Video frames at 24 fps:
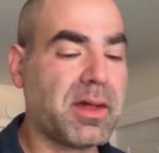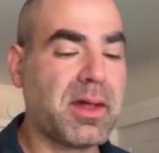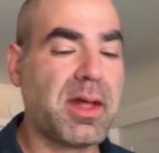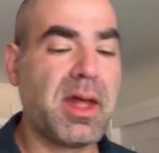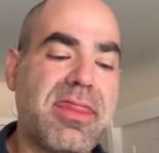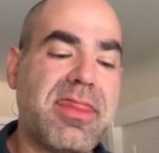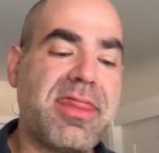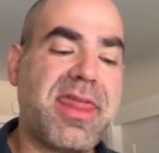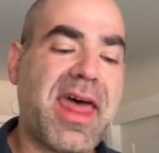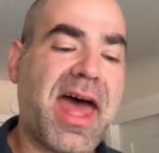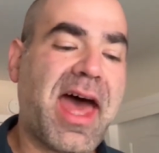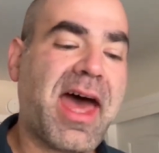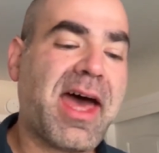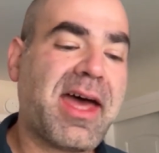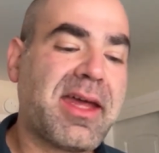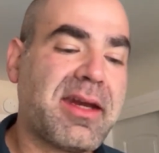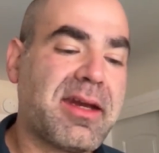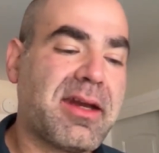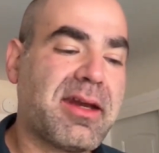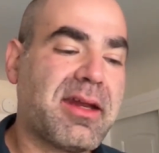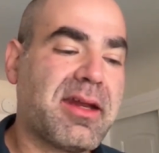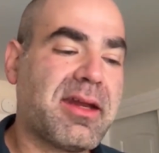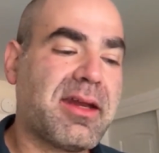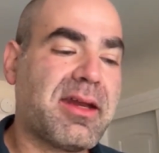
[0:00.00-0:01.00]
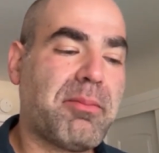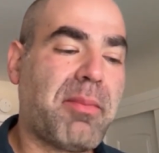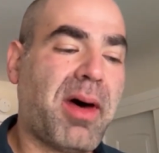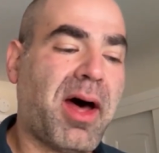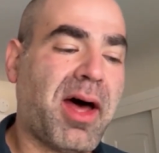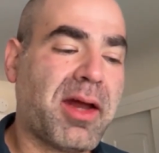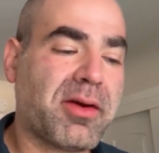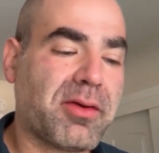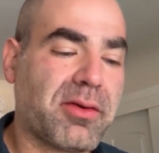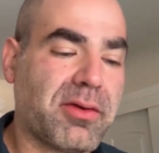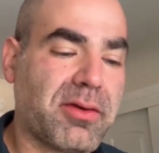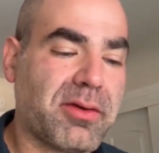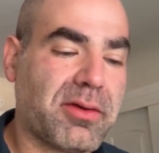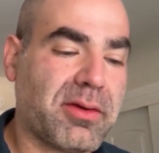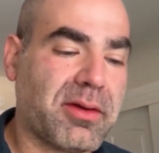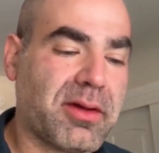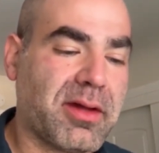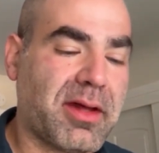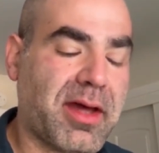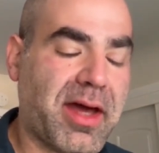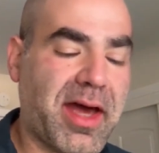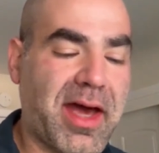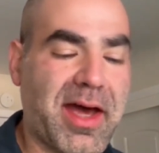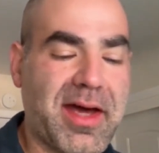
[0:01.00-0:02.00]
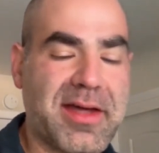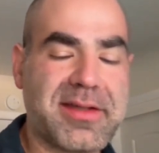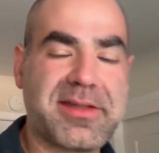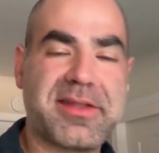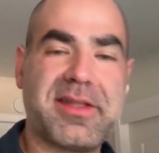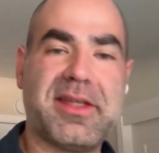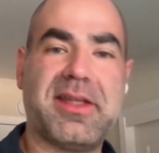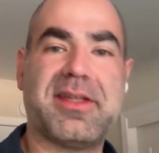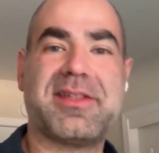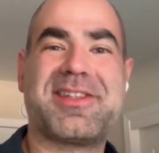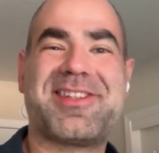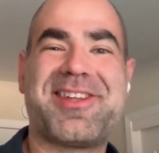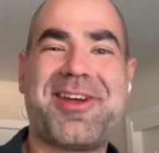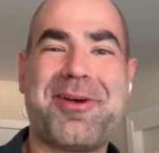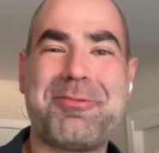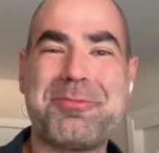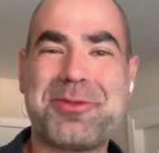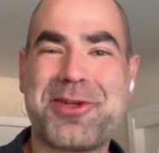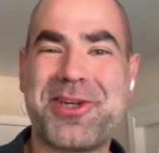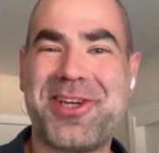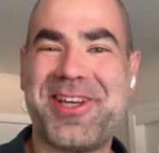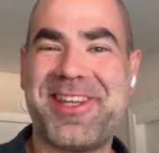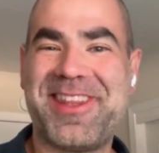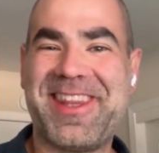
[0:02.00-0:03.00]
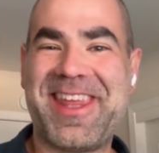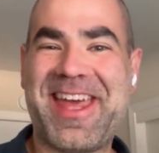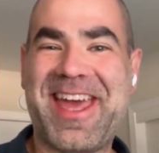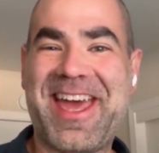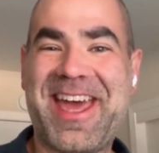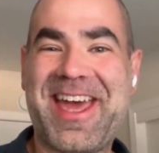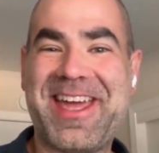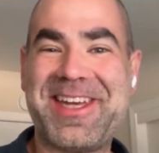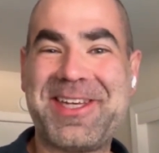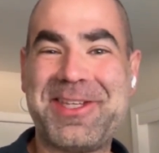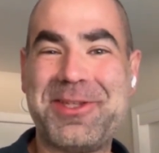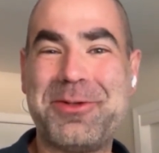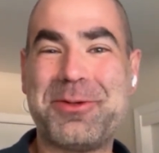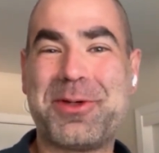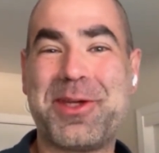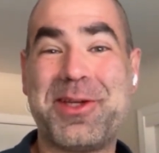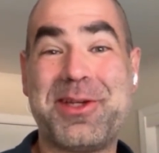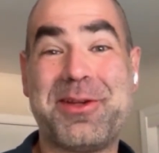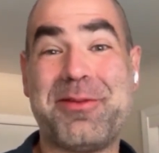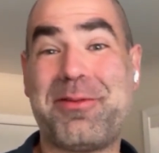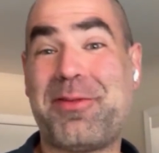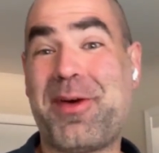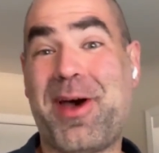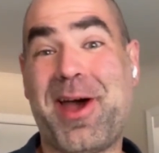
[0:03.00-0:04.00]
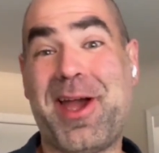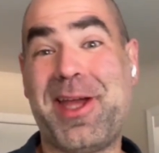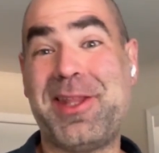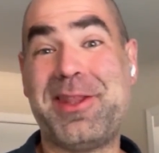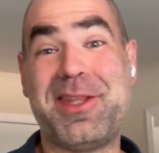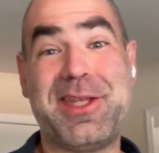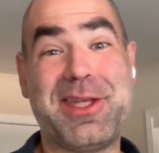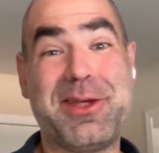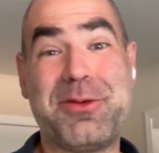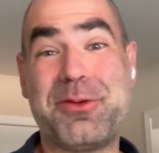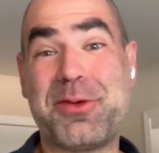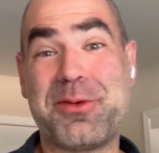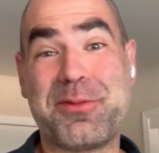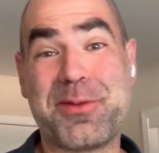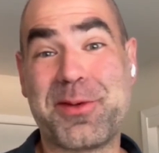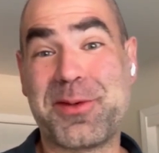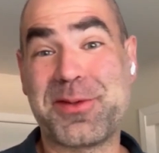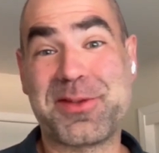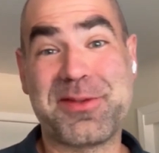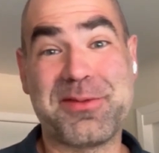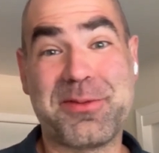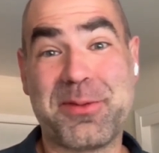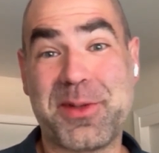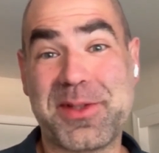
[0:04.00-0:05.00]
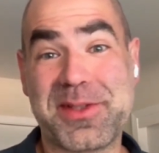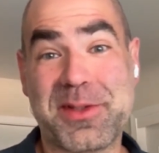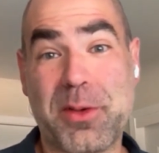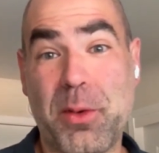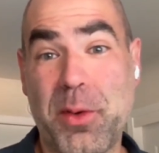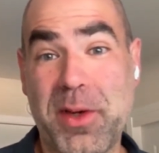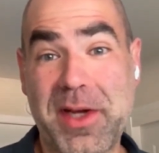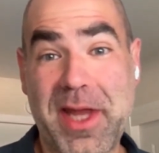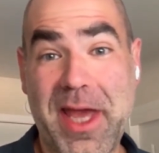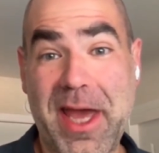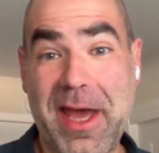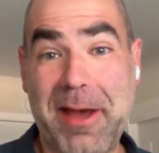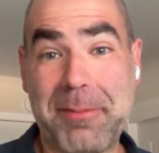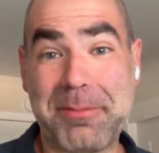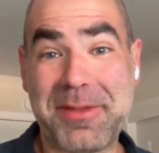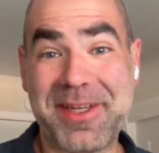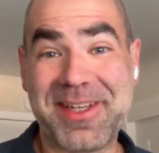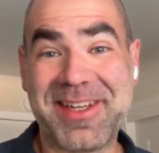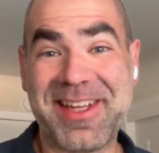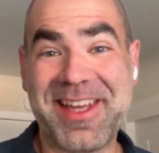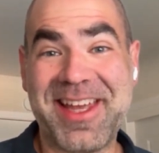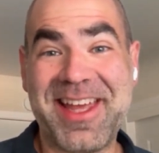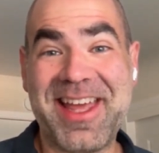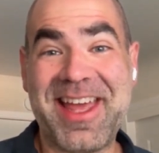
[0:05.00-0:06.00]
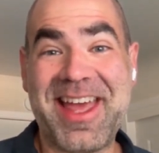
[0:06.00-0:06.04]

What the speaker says: That model has the assumption that you can define the universe of what's going to happen,